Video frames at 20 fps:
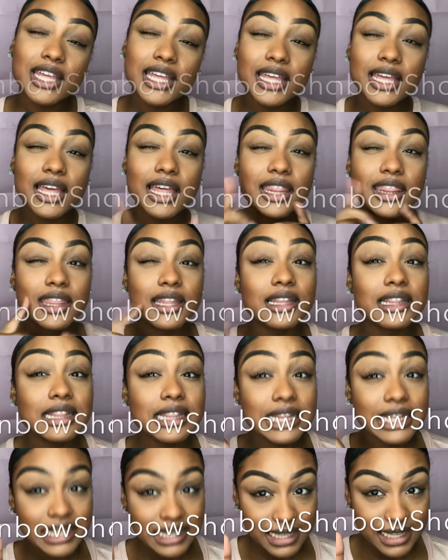link the
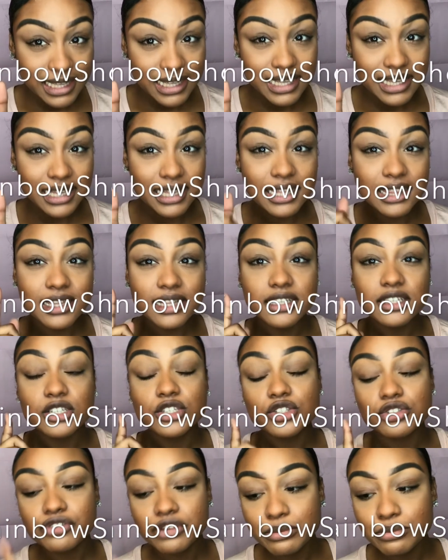link in the
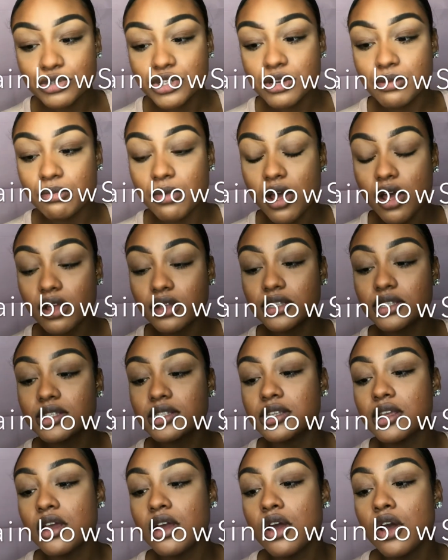description
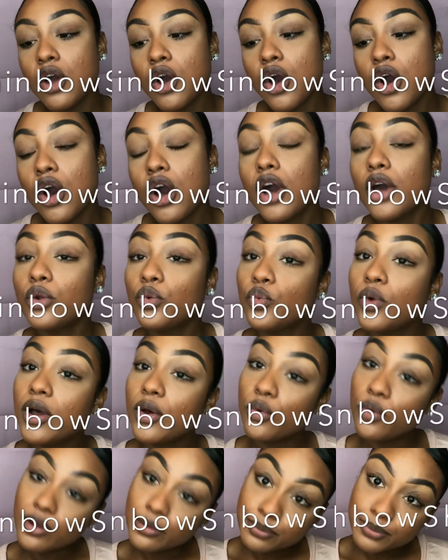box on
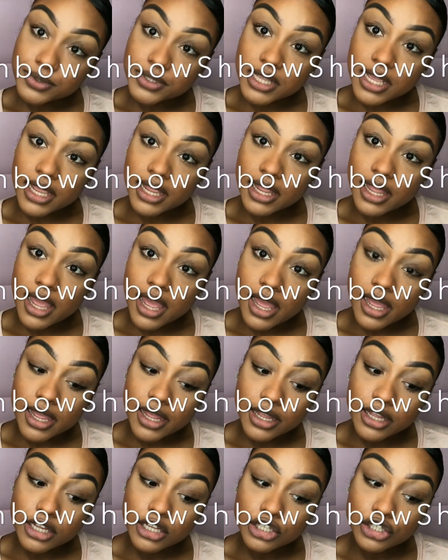what website
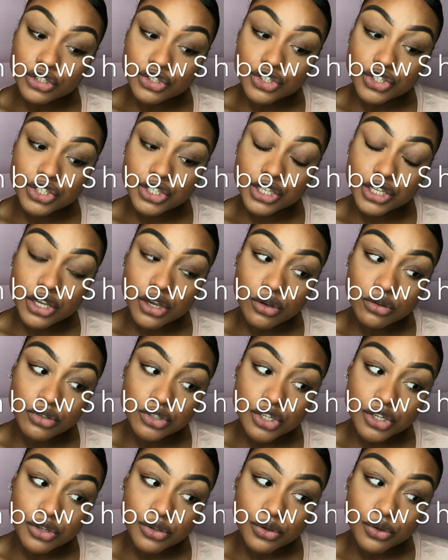I usually go
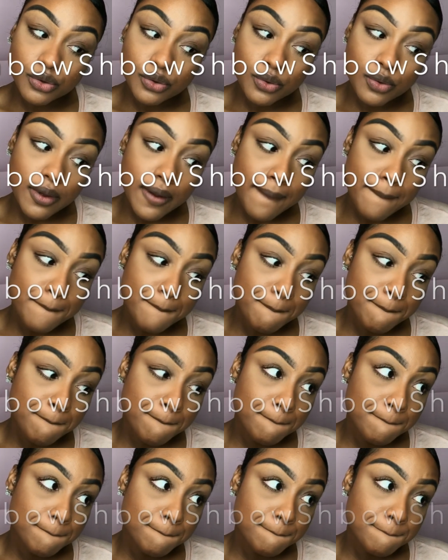to.
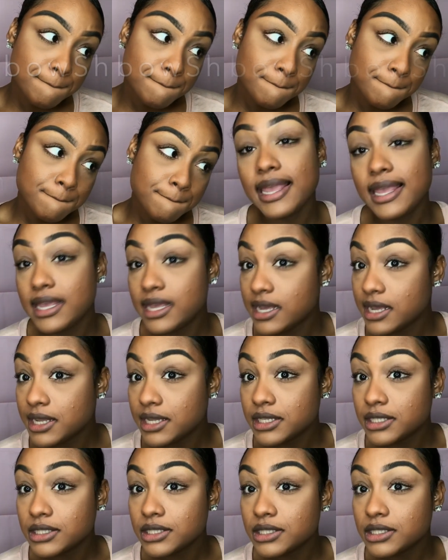And